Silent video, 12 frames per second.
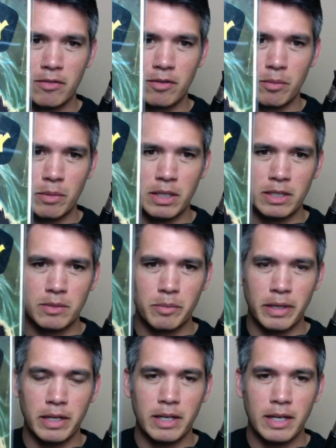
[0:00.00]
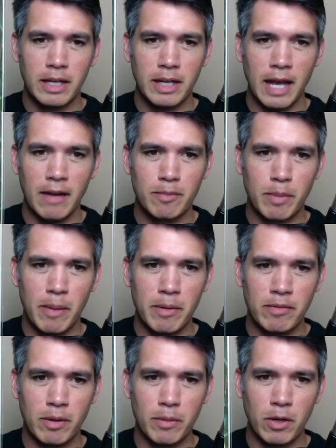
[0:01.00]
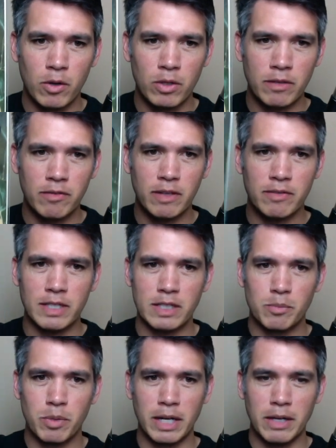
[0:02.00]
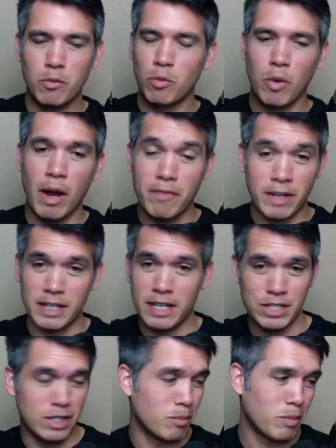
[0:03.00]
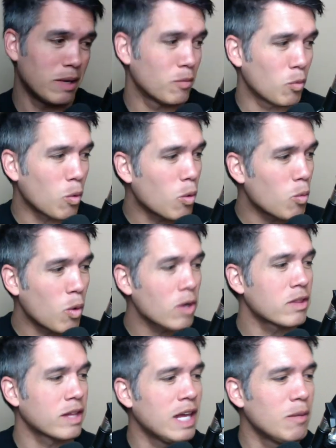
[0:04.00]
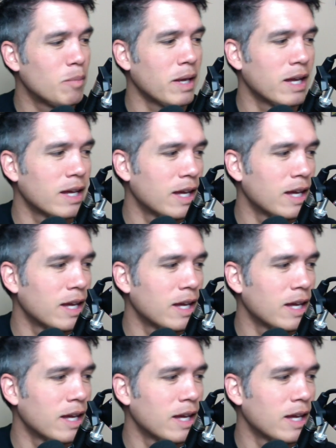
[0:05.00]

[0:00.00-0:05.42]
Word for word: from this, but yeah, probably from the early fifties. Pretty rough condition, but worth keeping.